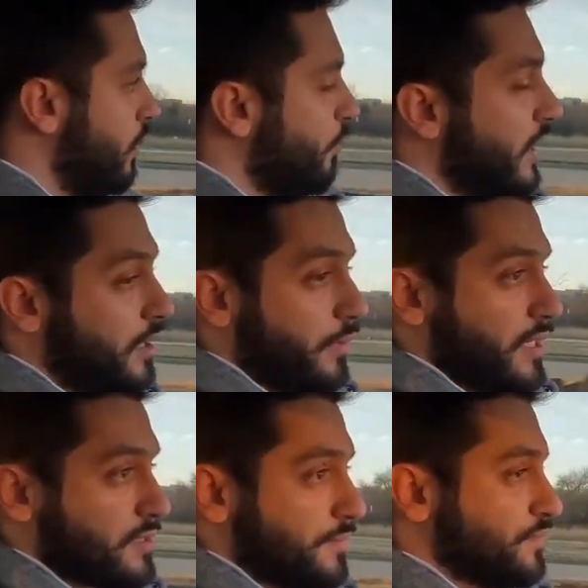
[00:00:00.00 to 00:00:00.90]
But
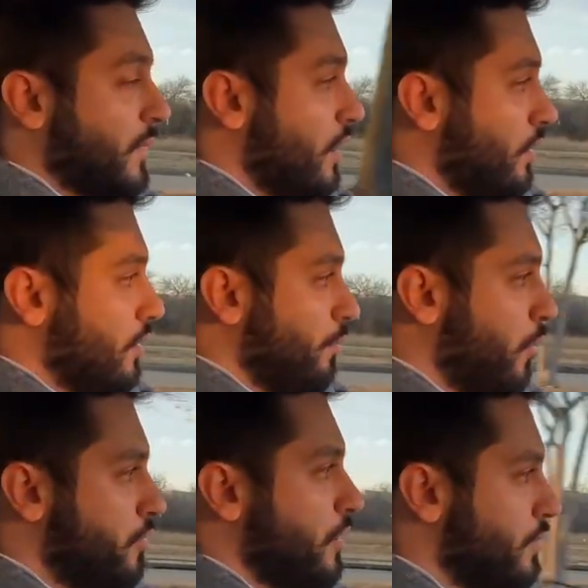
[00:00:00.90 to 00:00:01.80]
anyways,
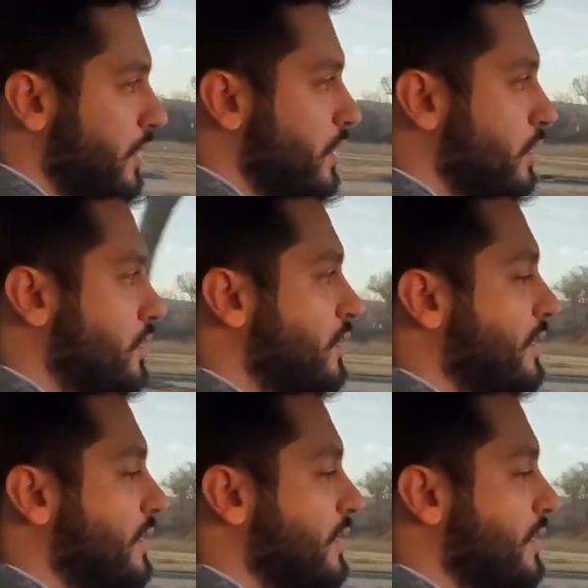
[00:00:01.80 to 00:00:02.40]
both are really good.